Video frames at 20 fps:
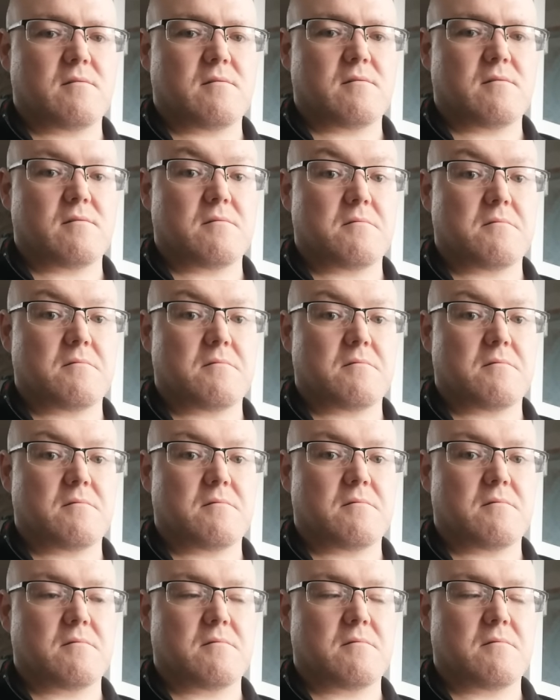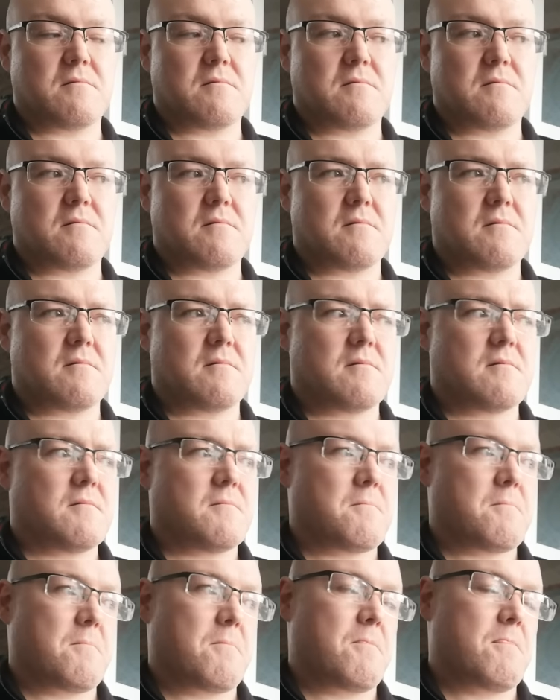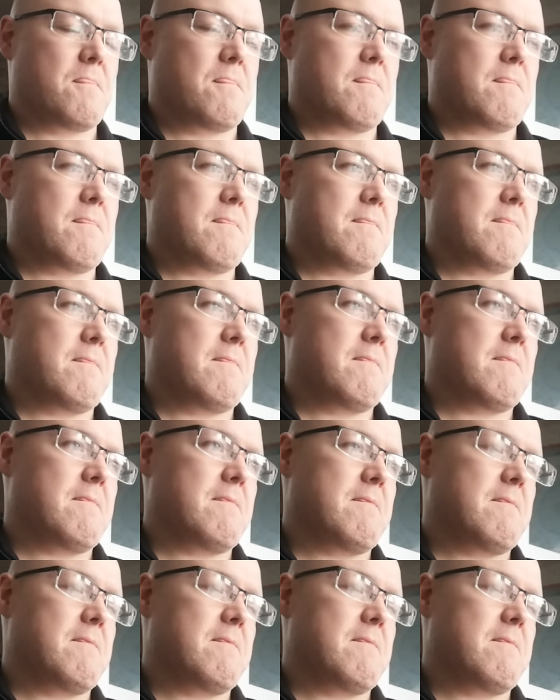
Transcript: (silence)